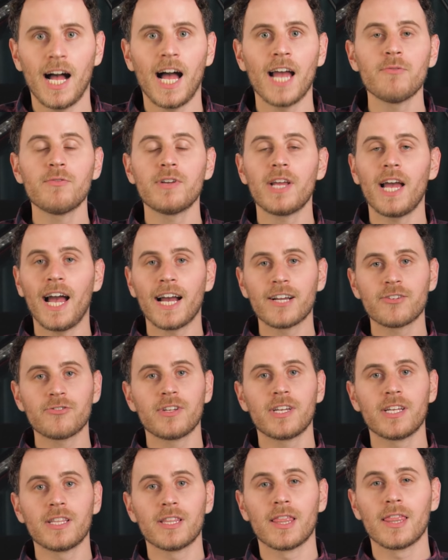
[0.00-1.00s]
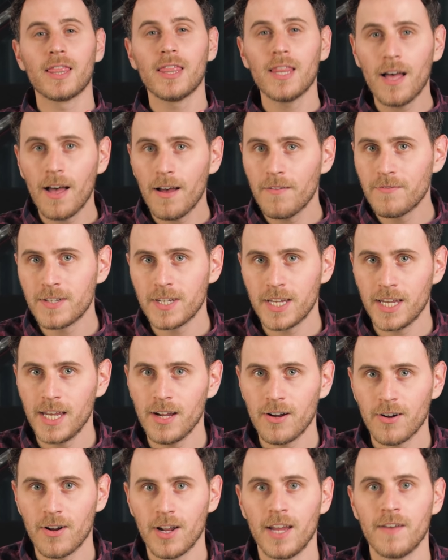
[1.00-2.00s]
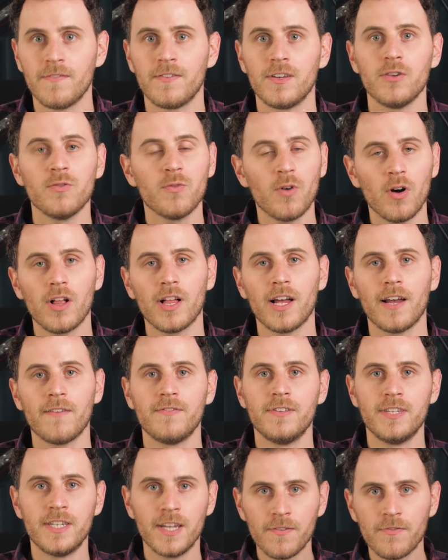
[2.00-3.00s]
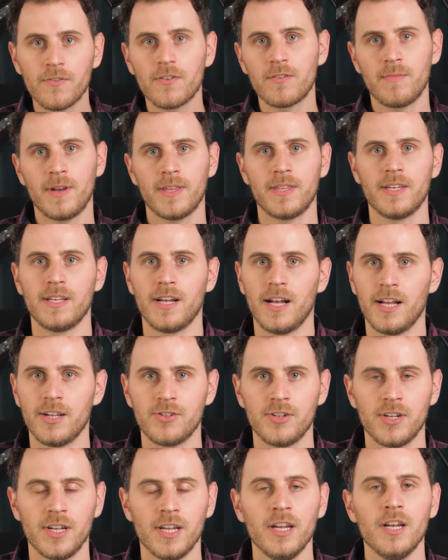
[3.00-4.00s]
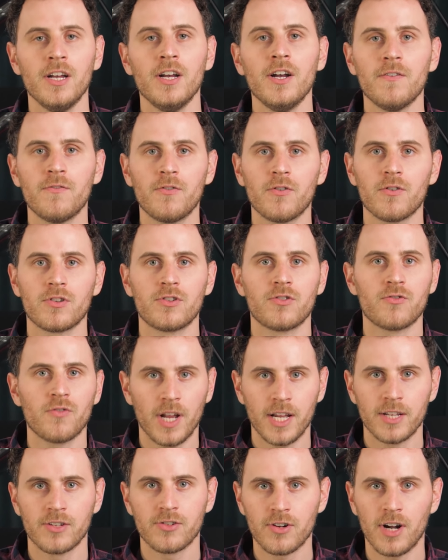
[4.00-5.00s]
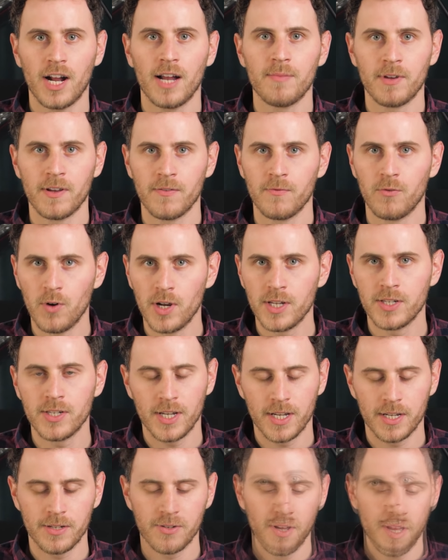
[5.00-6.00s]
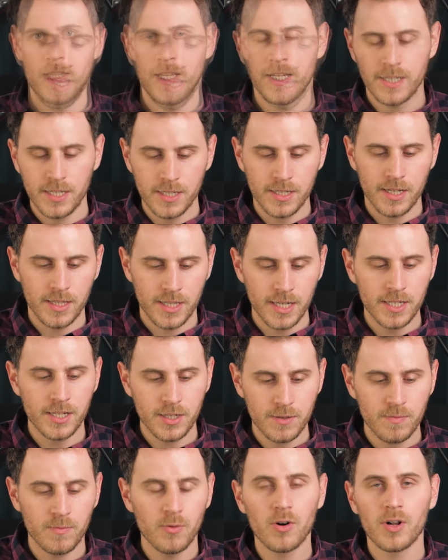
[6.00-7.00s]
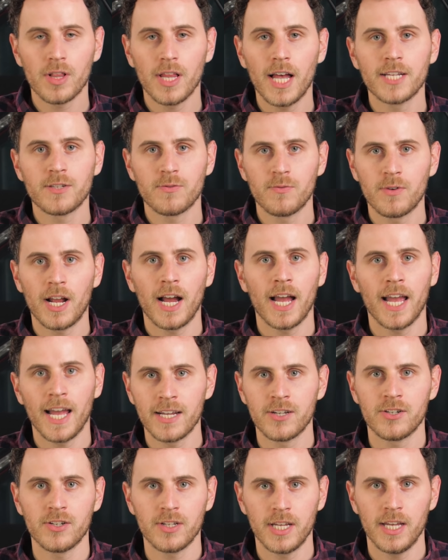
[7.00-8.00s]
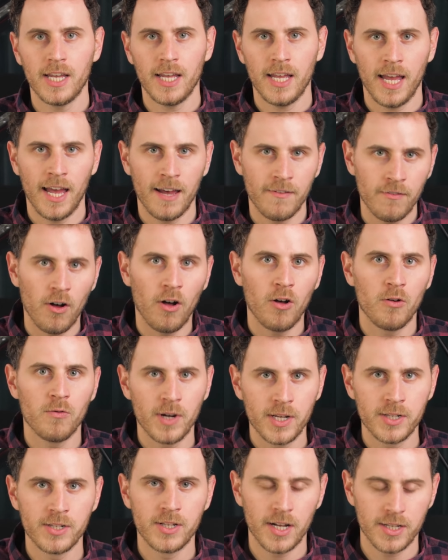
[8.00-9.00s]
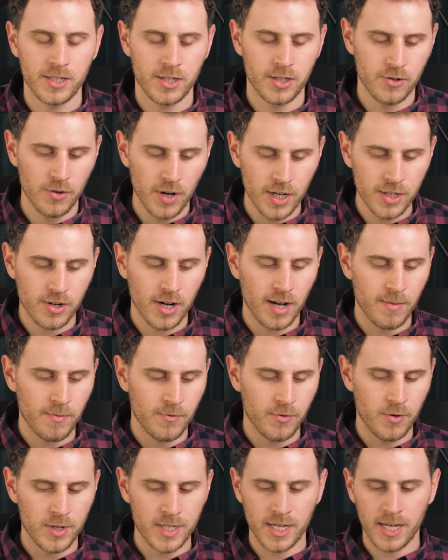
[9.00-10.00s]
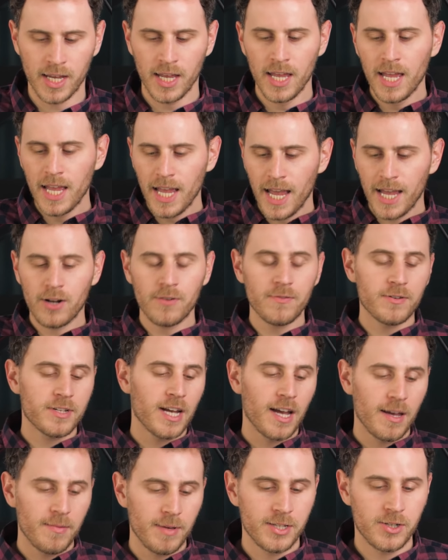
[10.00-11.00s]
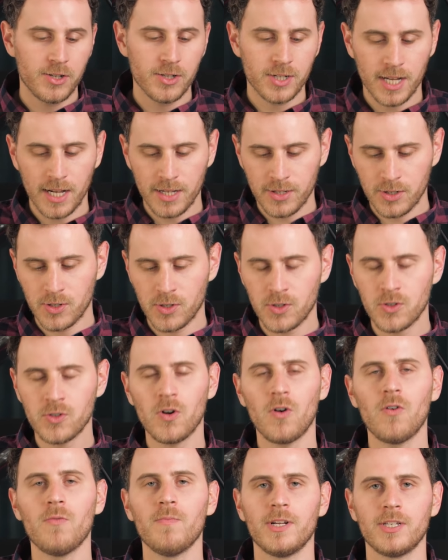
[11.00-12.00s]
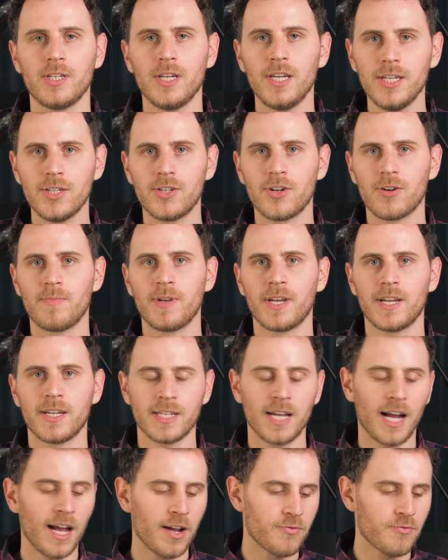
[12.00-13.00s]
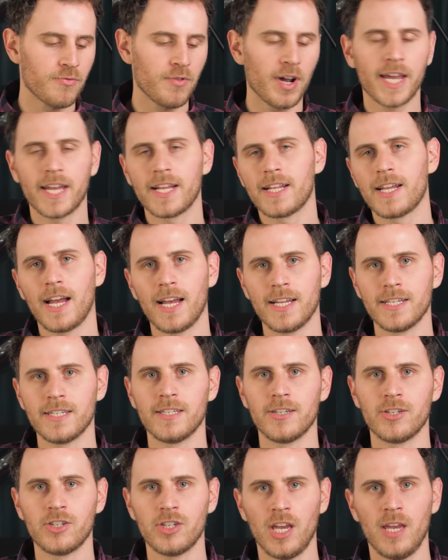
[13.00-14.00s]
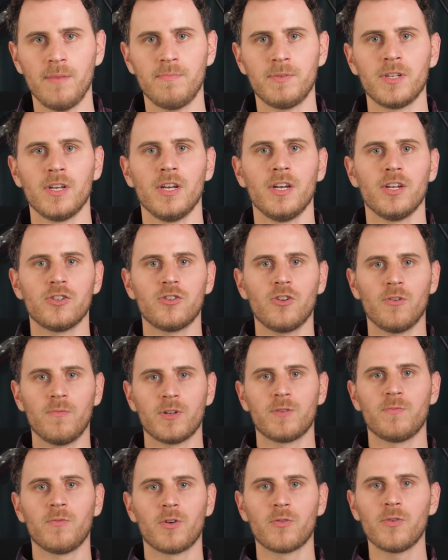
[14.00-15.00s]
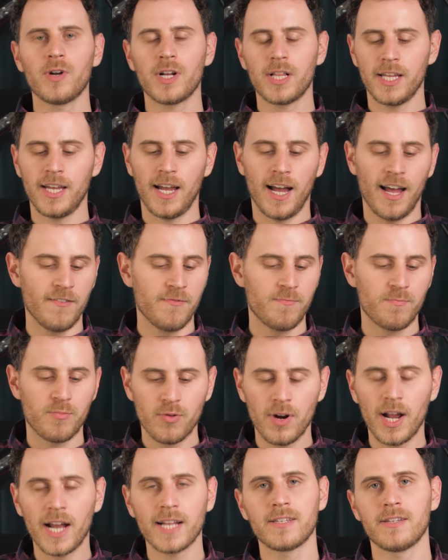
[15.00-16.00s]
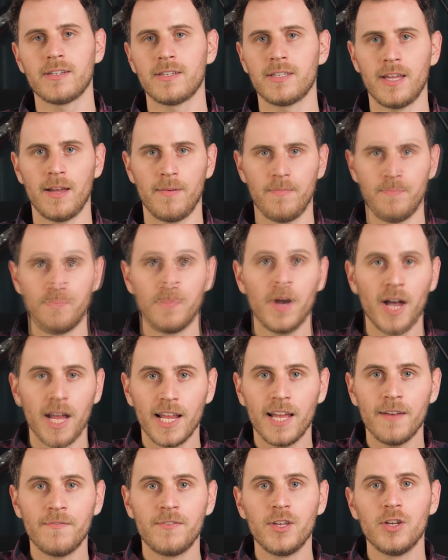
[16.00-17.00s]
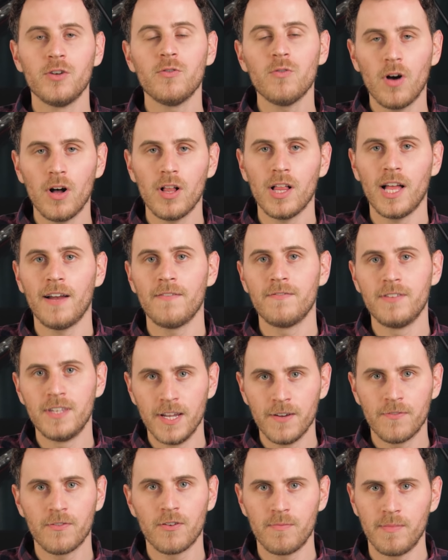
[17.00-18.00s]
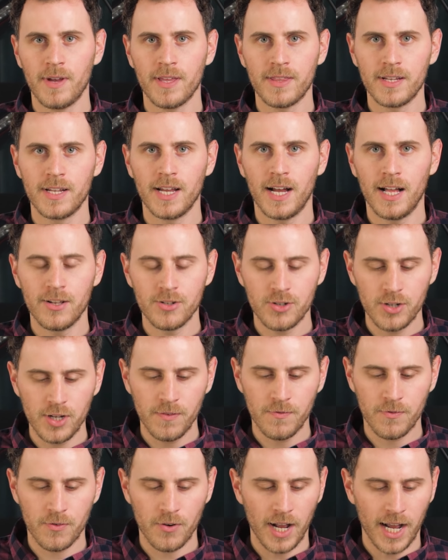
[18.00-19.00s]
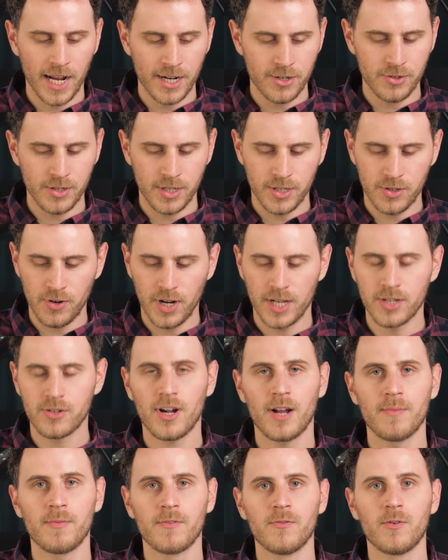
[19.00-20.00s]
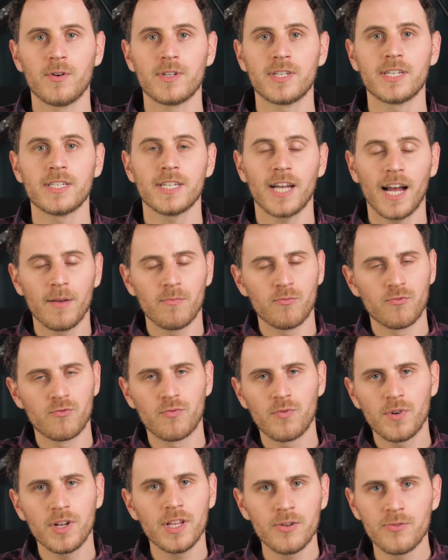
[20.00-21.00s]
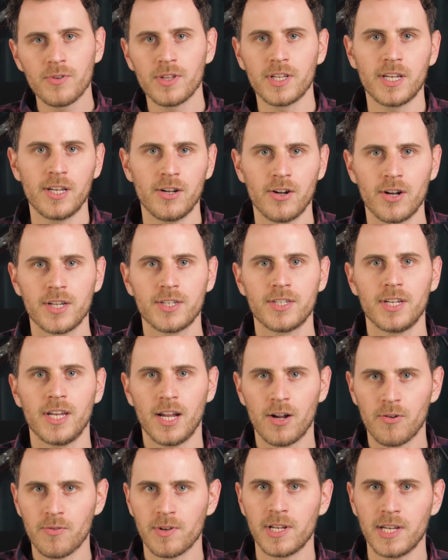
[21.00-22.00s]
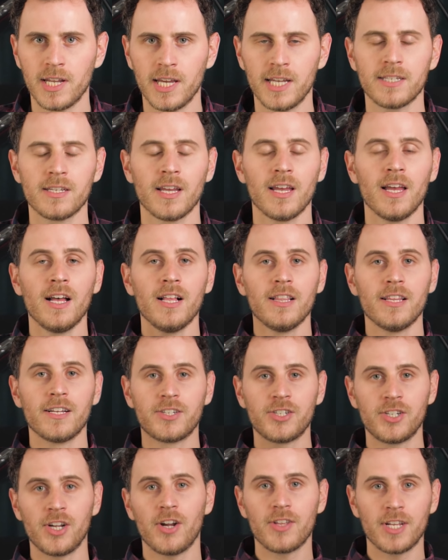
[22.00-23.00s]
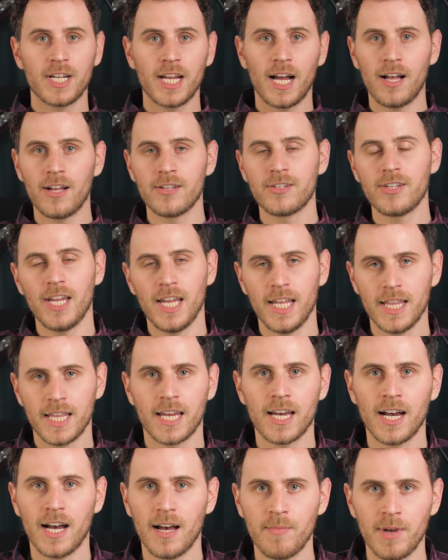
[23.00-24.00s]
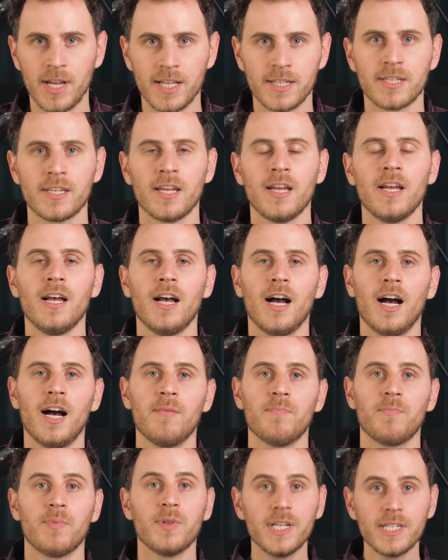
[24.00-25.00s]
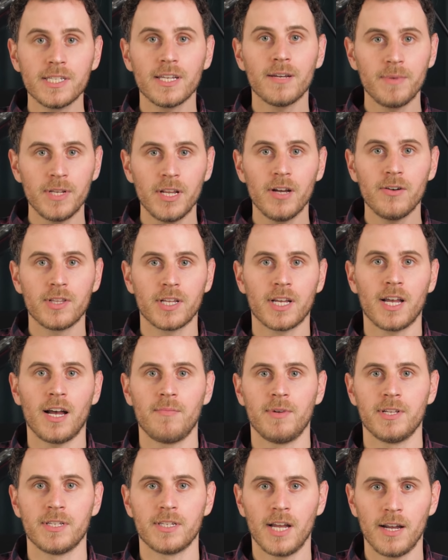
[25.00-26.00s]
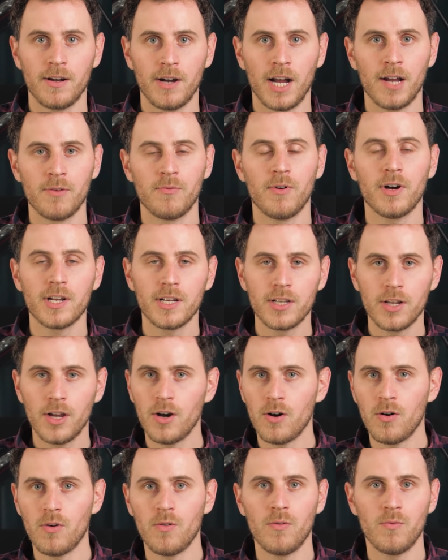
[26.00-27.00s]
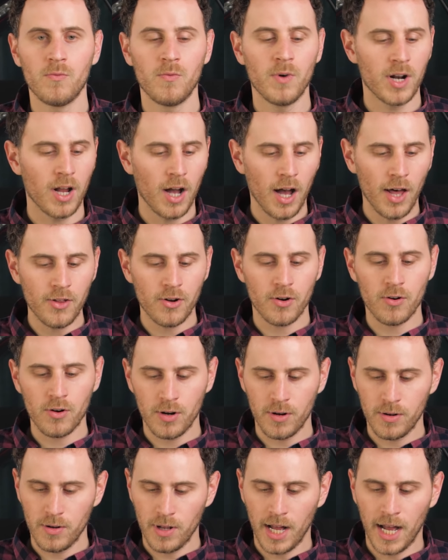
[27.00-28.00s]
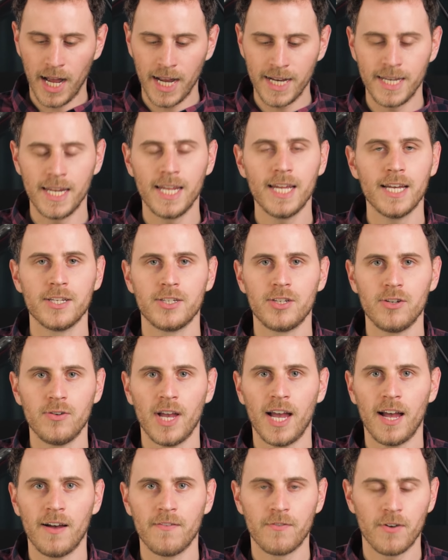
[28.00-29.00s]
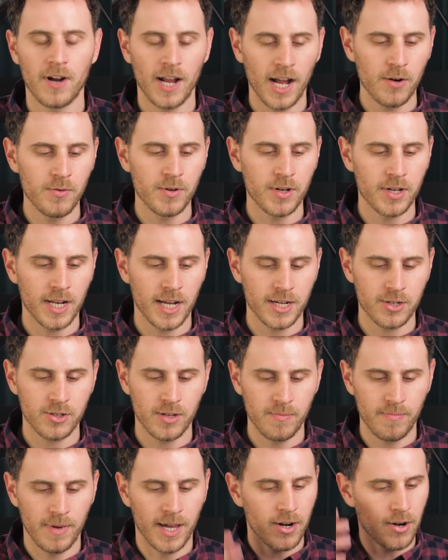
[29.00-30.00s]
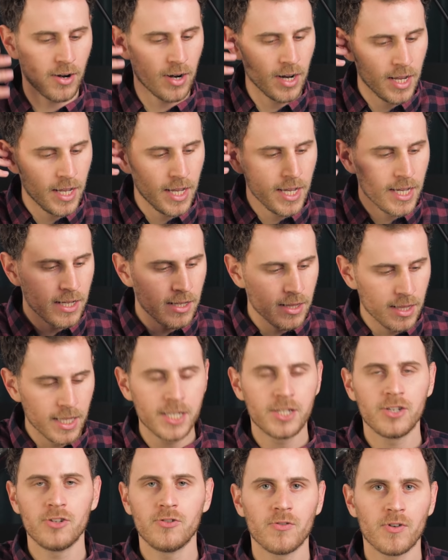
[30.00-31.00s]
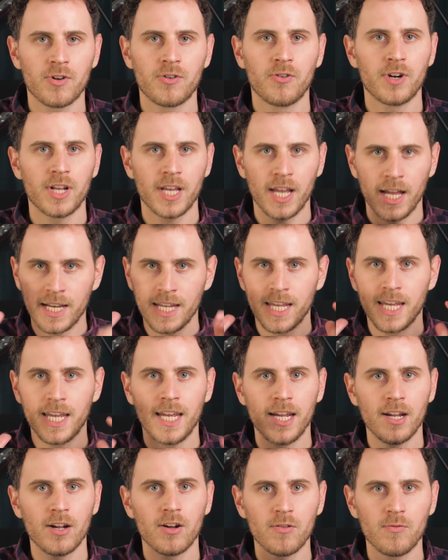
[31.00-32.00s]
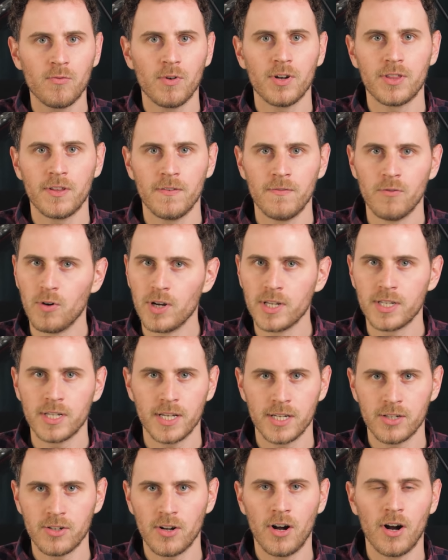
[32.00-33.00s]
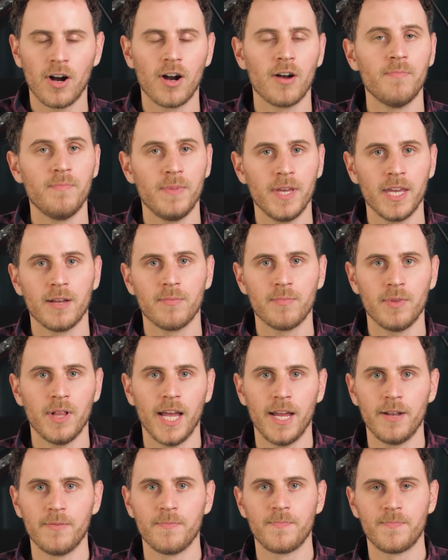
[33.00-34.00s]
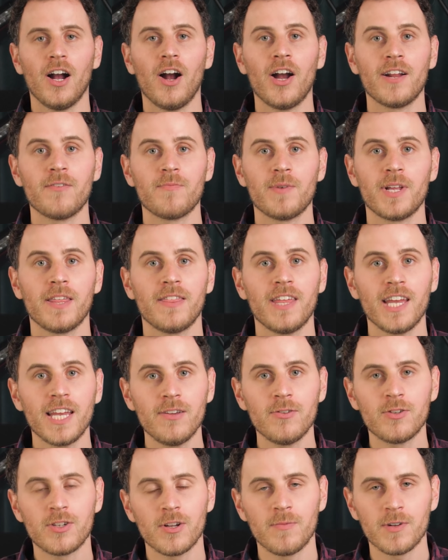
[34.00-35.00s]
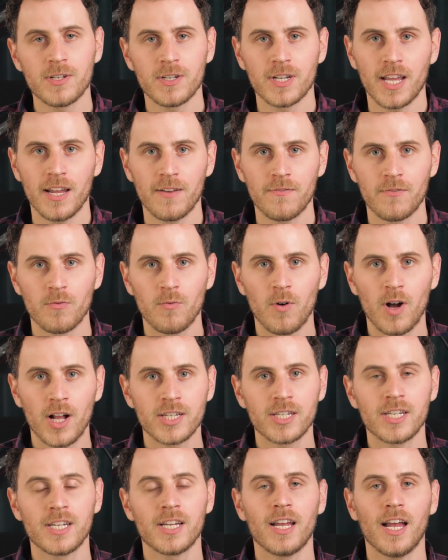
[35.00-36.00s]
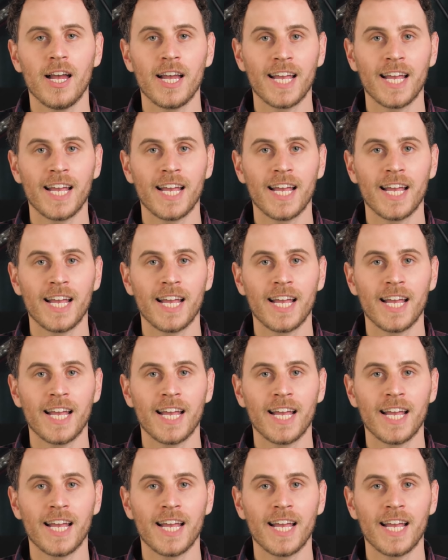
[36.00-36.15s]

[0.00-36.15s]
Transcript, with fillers: I would actually love to hear if you all have different methodology for transcribing voicings. This is, this is more or less what I actually have always done to transcribe a voicing. And over time, it's just gotten so much easier because I recognize the shapes so much more quickly. I've practiced them. But if you all have different methodology for actually transcribing voicings, I'm really, really curious to hear what it is. Let's share the knowledge in the comments. Um, please let me know in the comments. I, I want to know what other ideas you have for how we could actually better listen to a recording and hear what the voicings are being played. All right, everybody, thank you so much again for watching.